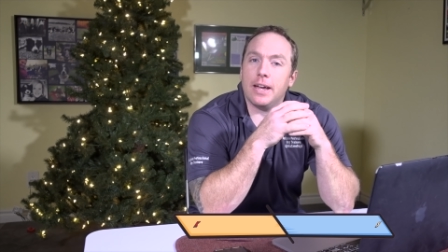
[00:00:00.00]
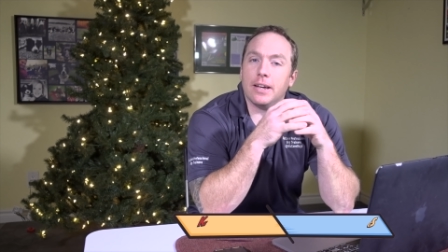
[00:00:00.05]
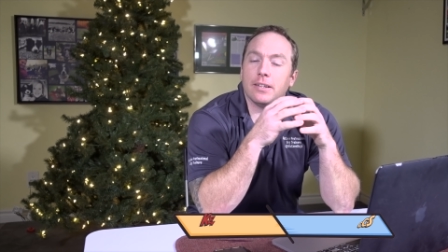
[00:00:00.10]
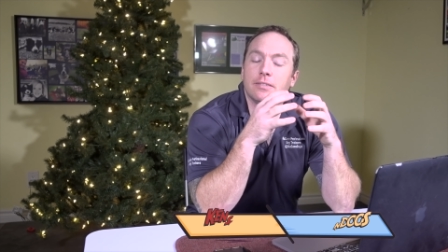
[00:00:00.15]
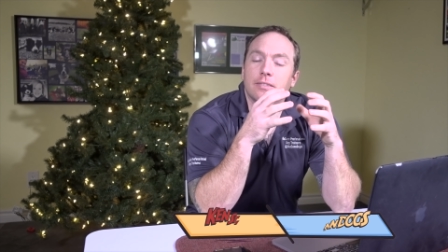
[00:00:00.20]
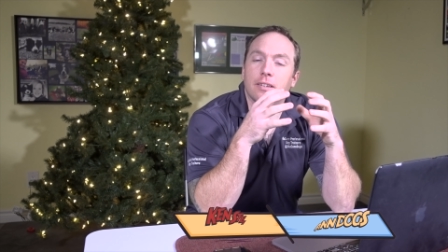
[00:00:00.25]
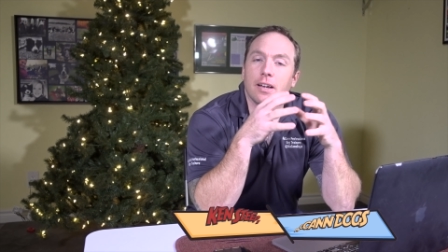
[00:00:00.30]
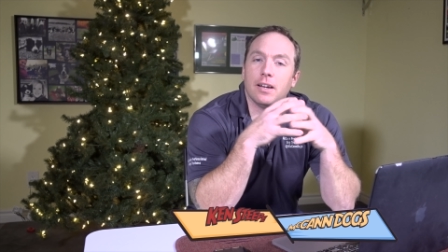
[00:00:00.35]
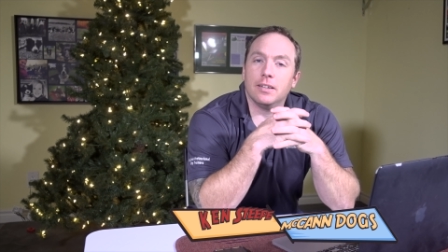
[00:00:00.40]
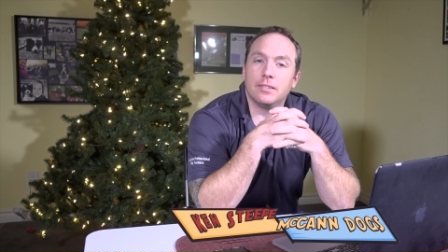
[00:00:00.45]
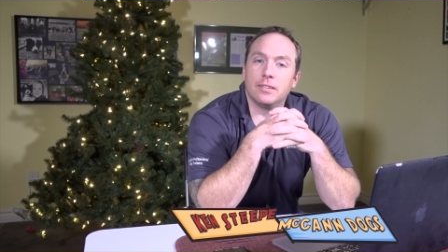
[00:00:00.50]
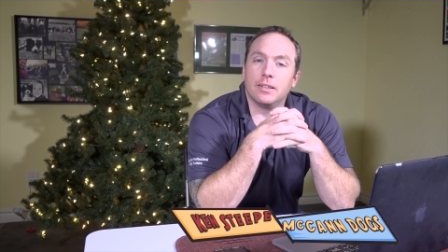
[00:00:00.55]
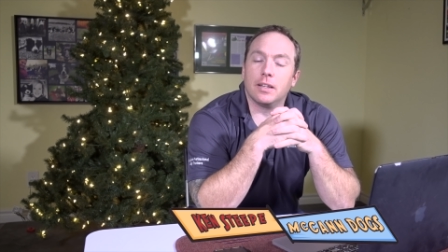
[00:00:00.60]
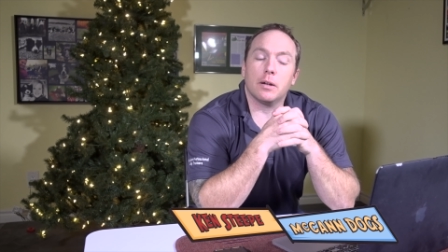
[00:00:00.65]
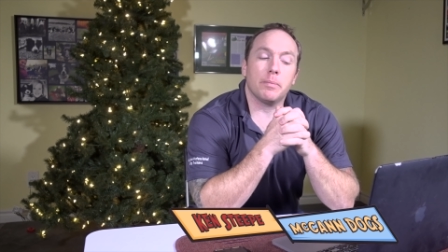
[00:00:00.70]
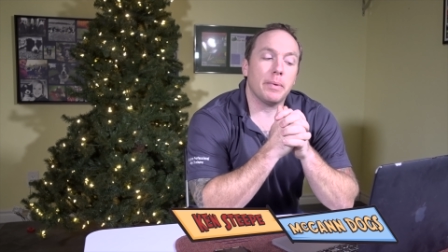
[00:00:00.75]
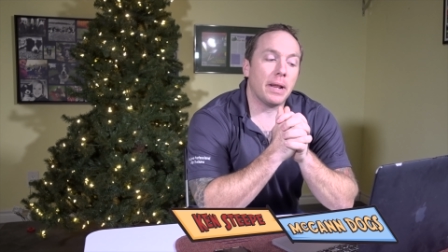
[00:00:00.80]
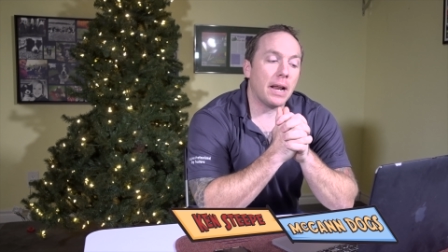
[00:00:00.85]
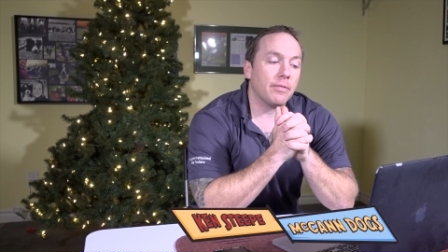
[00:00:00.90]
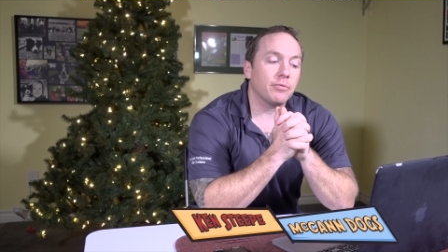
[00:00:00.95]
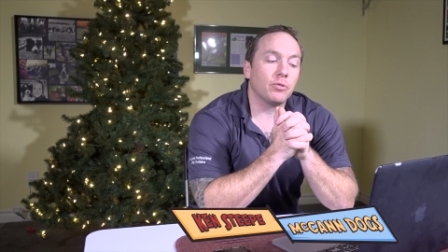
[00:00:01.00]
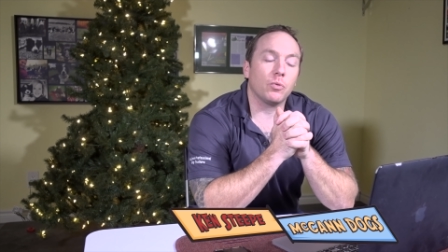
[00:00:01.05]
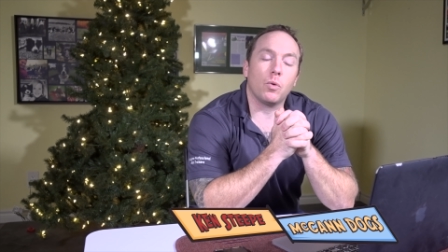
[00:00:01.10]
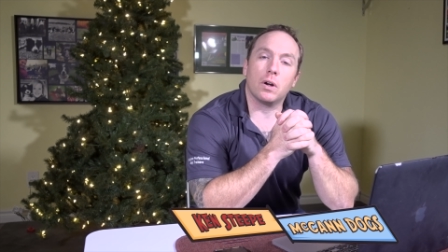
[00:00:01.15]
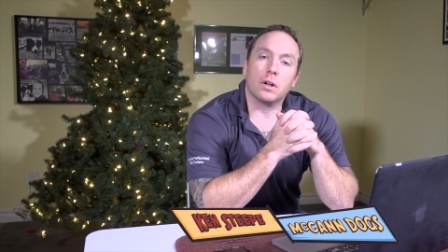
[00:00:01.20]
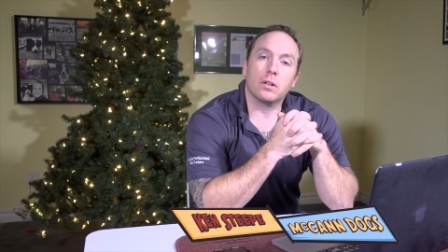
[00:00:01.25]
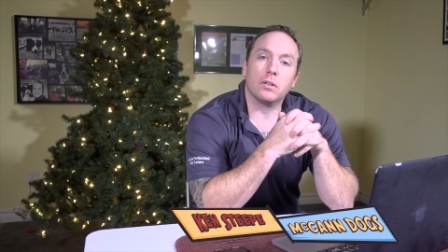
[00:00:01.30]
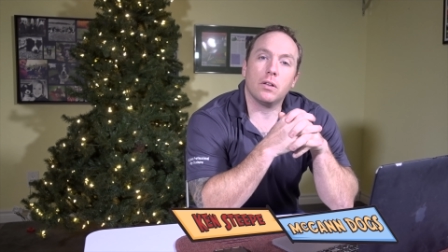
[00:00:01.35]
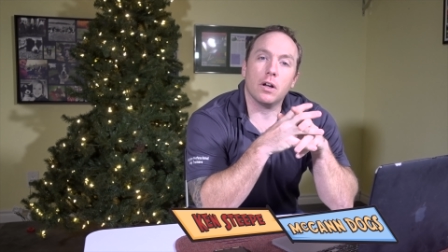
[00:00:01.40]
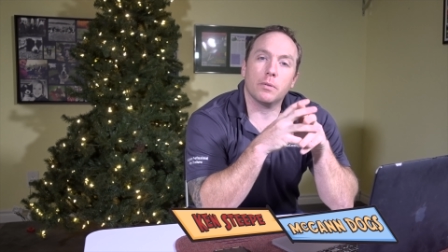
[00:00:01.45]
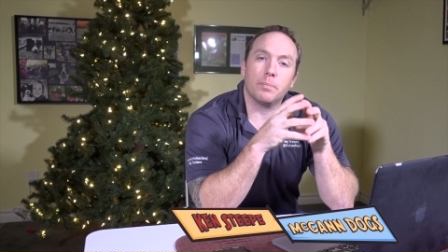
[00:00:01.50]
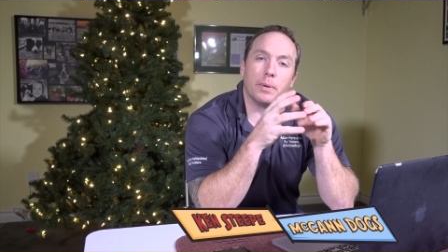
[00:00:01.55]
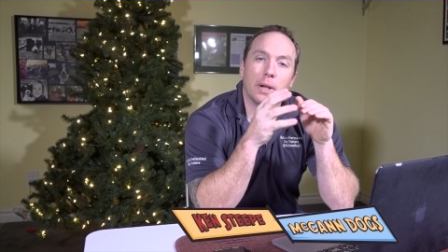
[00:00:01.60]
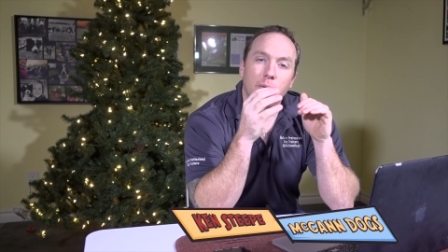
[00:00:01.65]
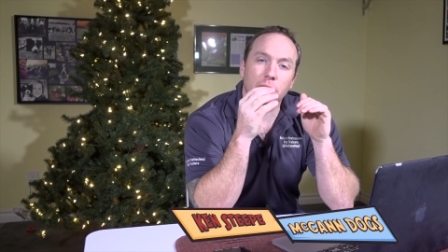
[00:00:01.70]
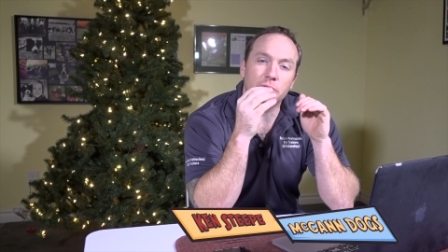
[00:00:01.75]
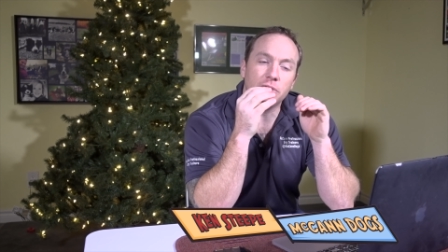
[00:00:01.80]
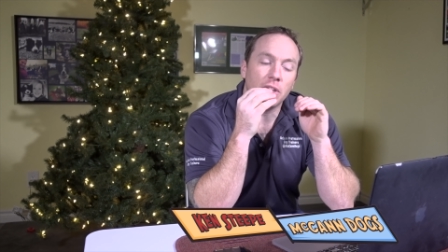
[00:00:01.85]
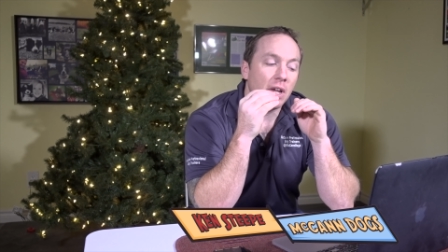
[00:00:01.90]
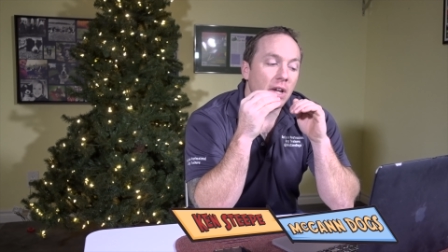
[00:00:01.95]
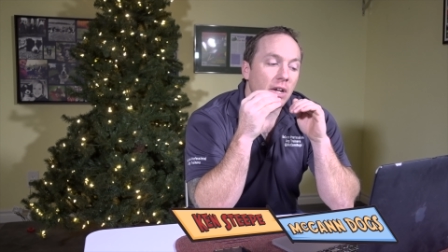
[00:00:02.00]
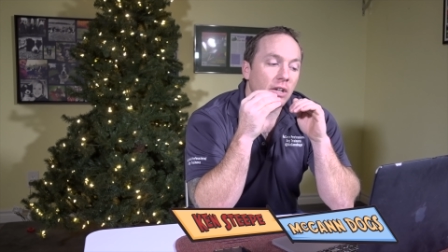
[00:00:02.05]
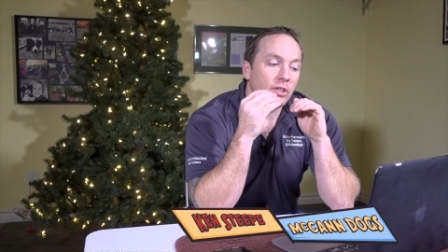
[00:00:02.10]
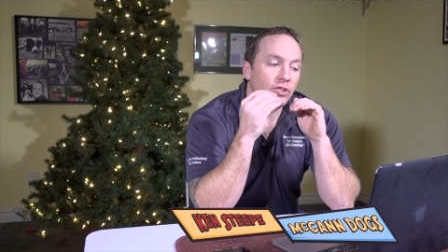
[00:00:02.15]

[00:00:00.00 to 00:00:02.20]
It's a little bit after 1 o'clock, but I was